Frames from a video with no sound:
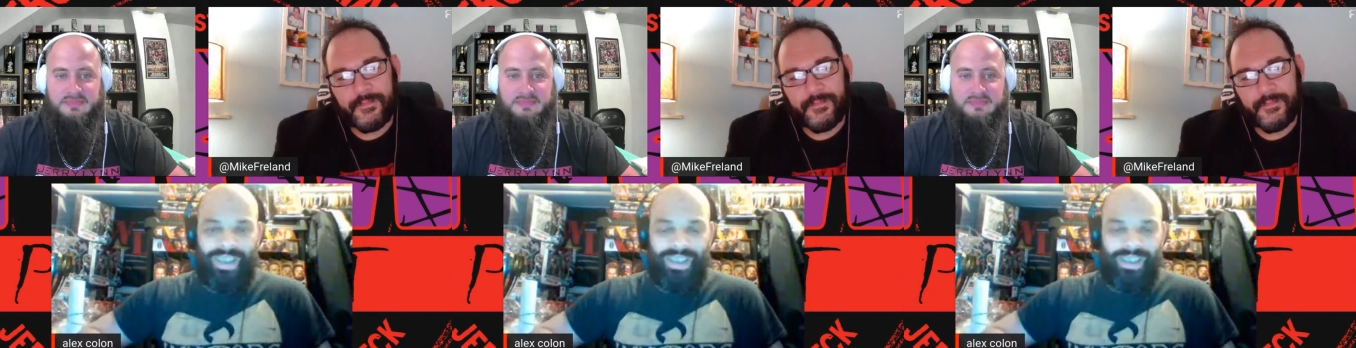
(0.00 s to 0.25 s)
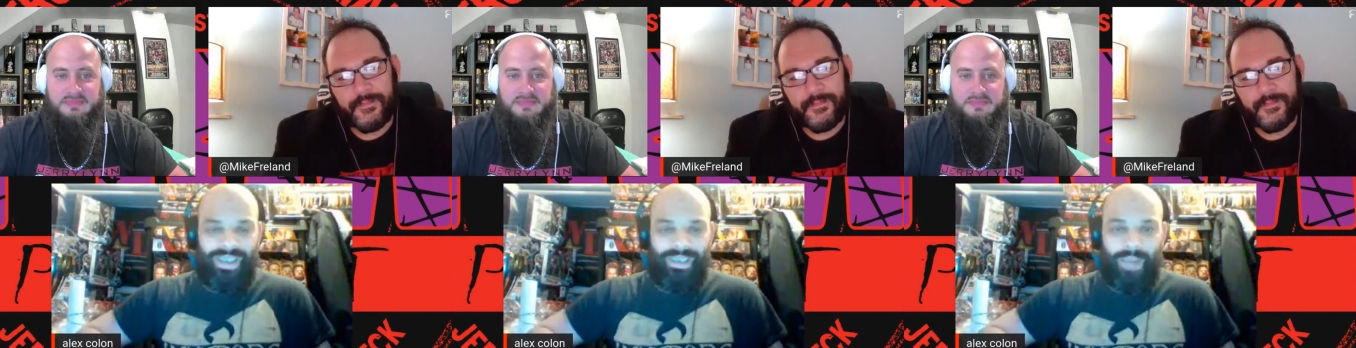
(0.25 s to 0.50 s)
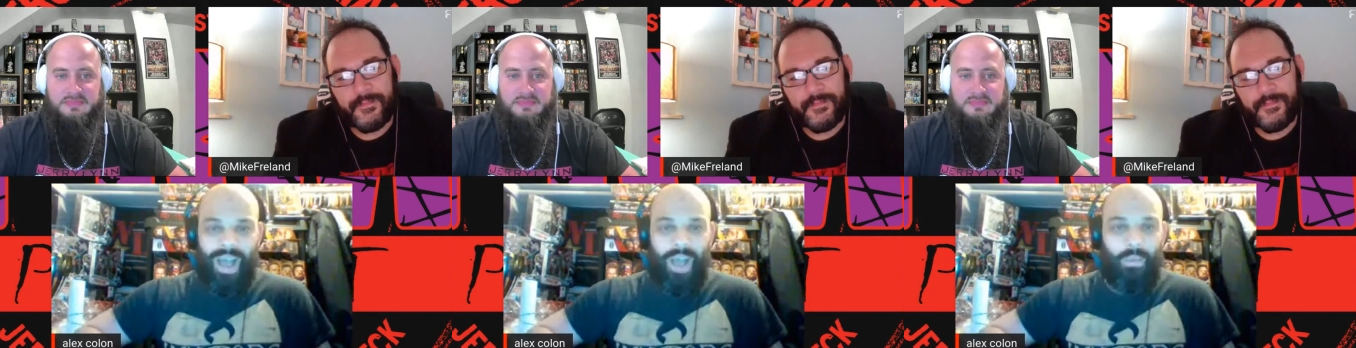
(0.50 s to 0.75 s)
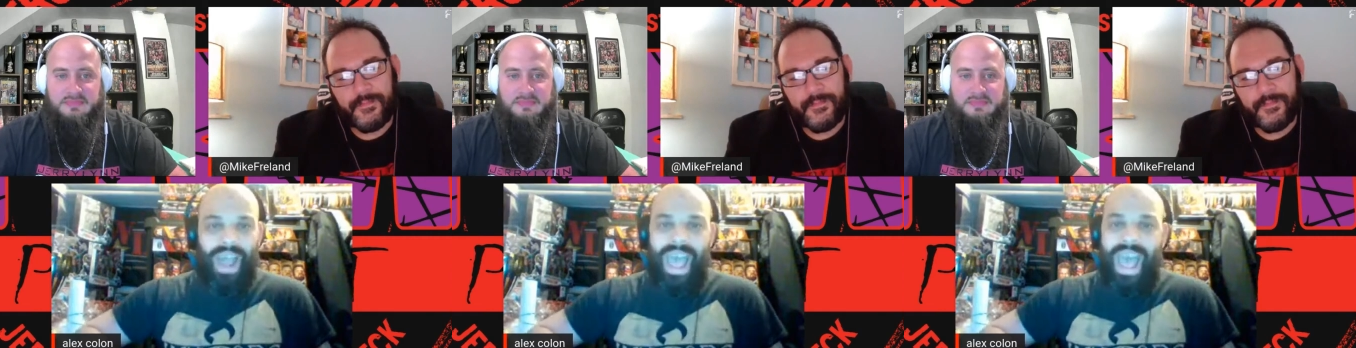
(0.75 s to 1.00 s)
Speaker 1: And um, I
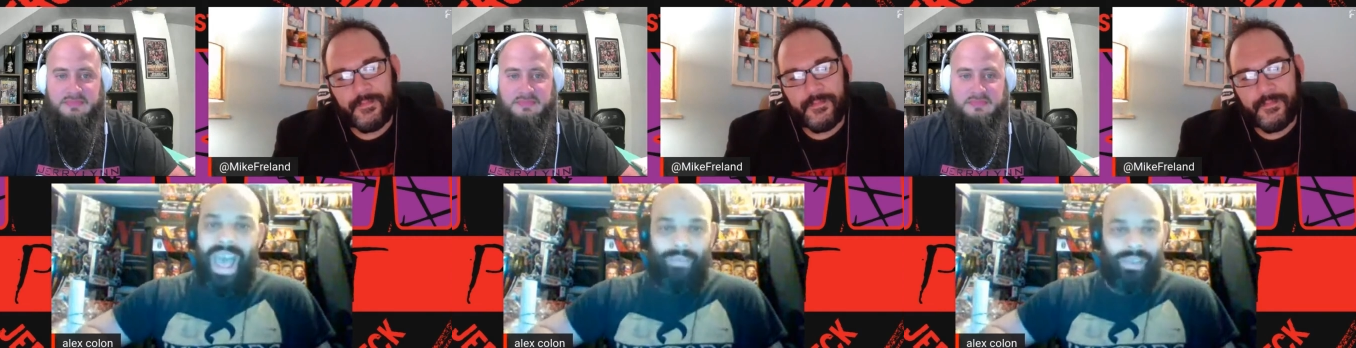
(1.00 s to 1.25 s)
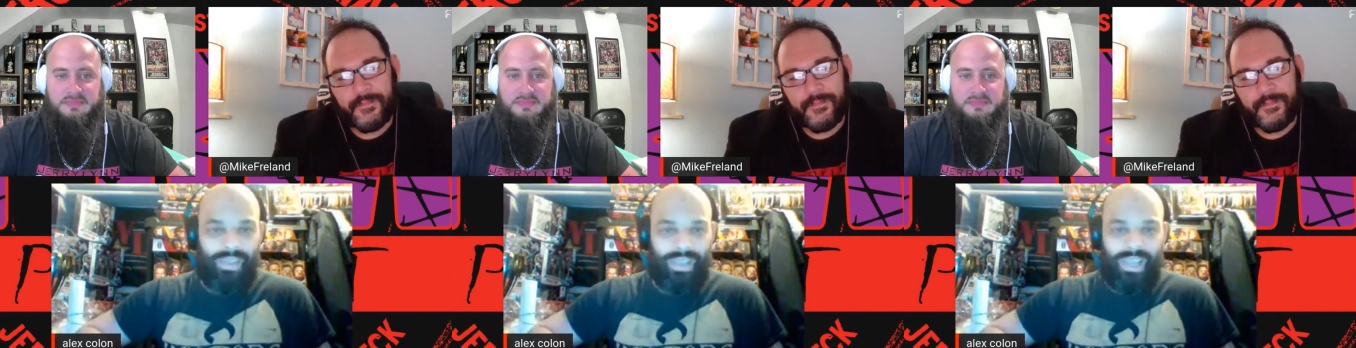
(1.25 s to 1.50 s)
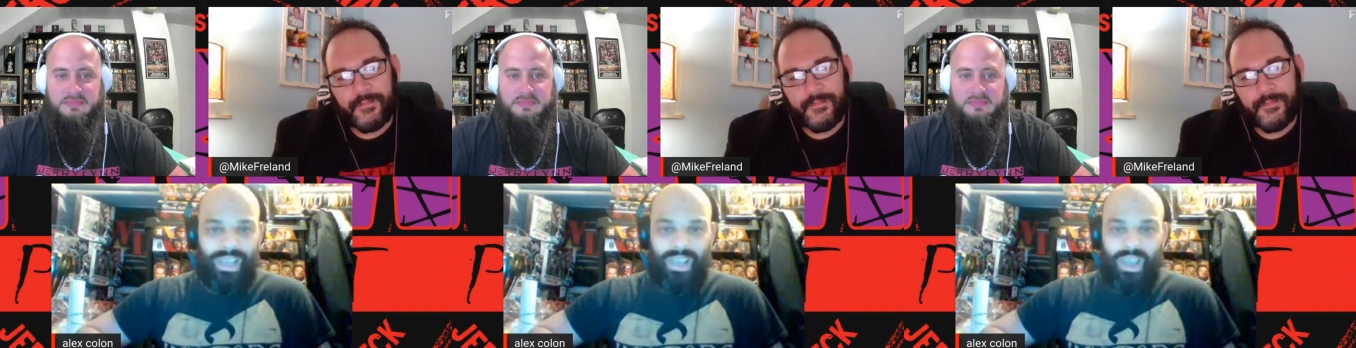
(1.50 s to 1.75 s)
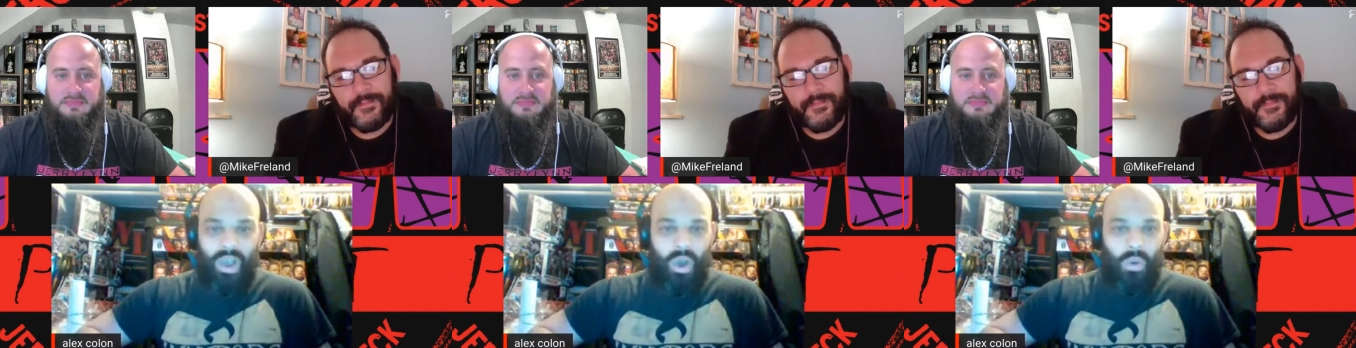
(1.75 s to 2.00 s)
would avidly
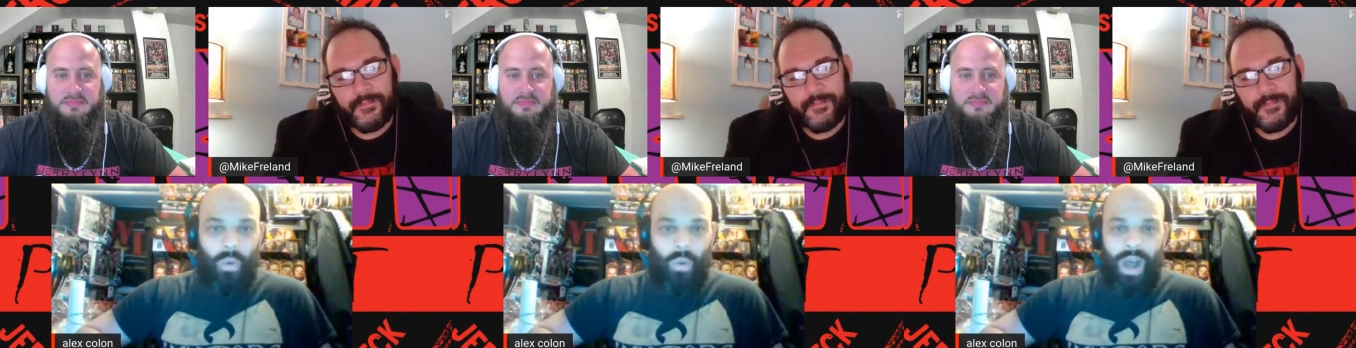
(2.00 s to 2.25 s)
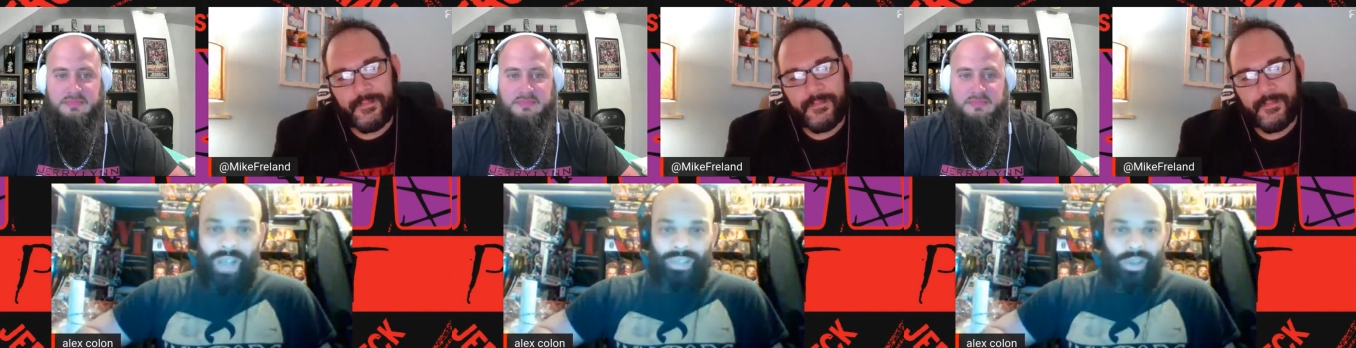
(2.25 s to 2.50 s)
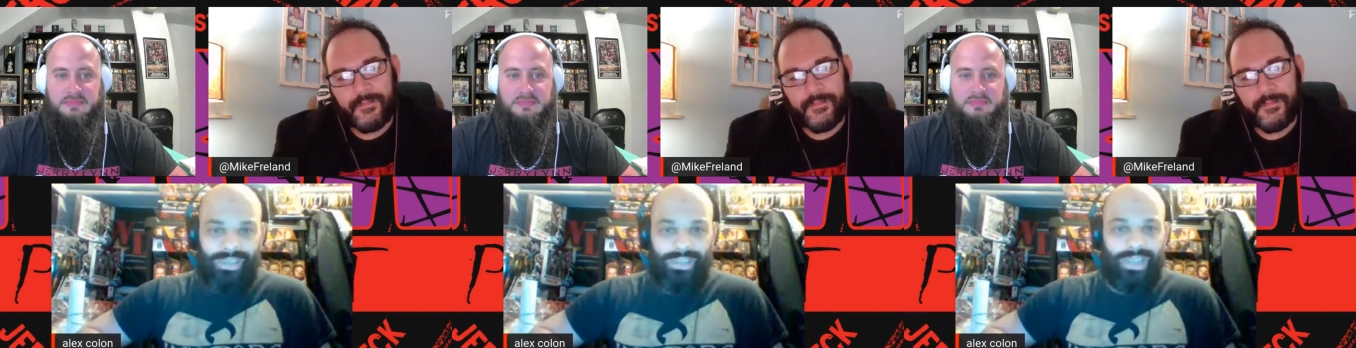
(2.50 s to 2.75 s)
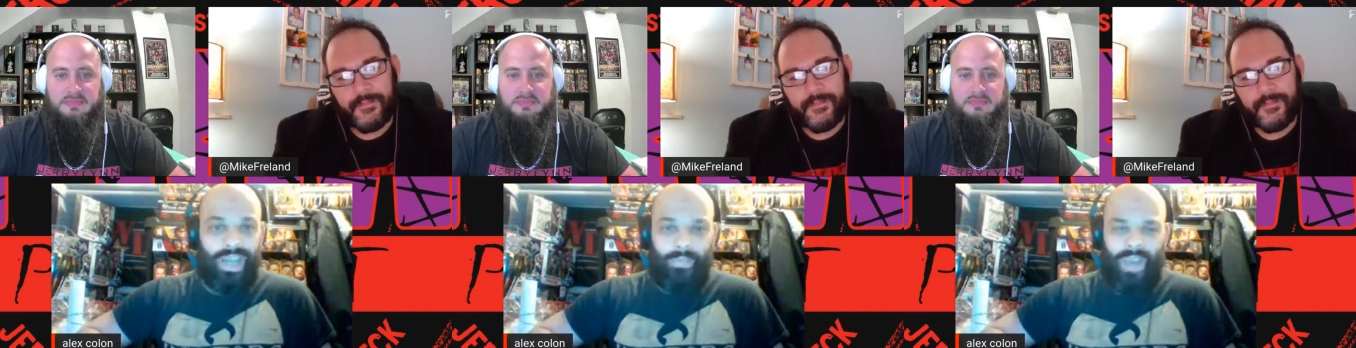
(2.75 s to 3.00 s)
watch all his stuff.